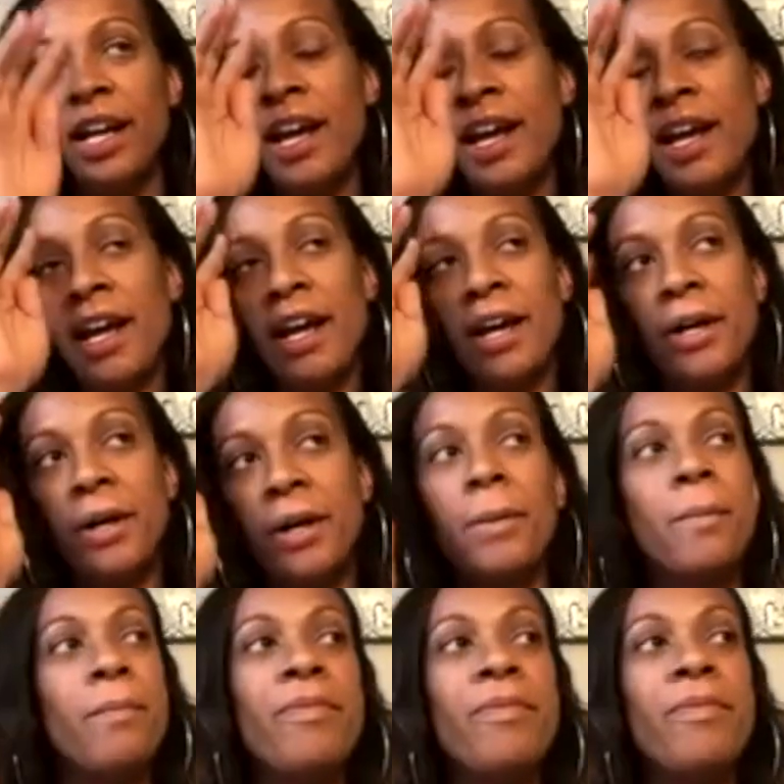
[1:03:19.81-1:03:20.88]
Um,
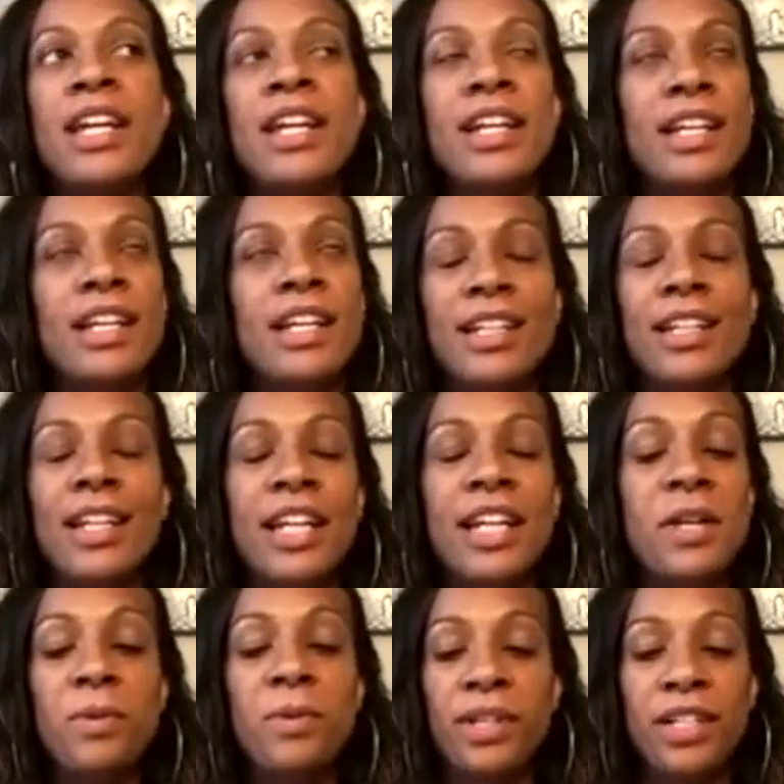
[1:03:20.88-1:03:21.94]
and he
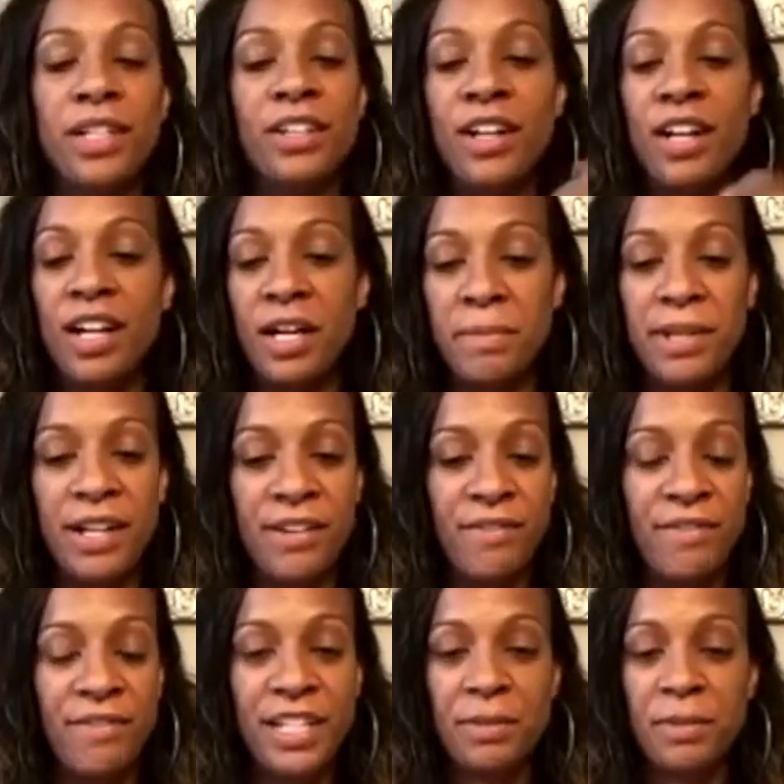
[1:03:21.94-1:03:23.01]
will. He'll call me on
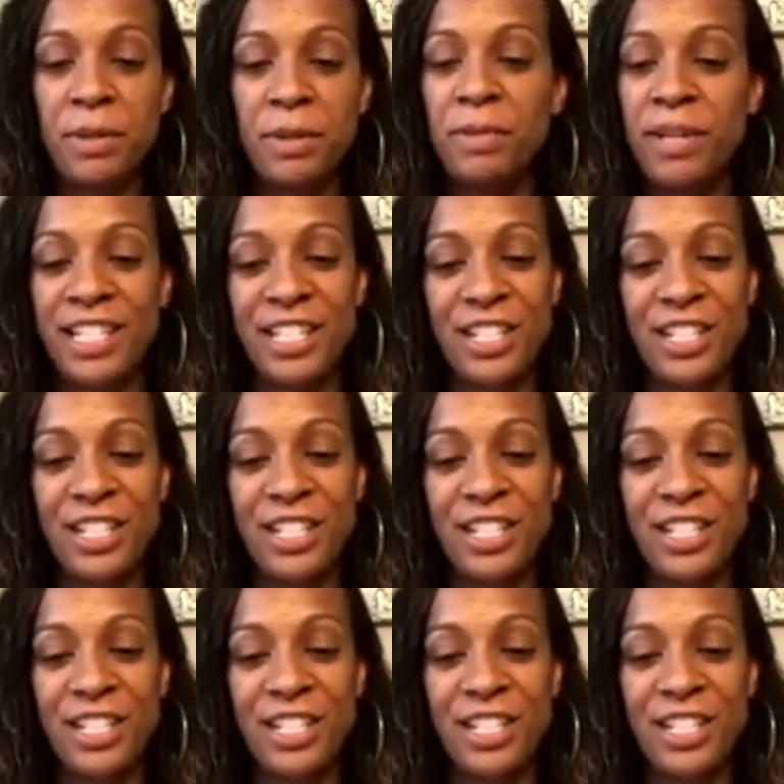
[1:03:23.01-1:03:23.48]
Facebook Messenger.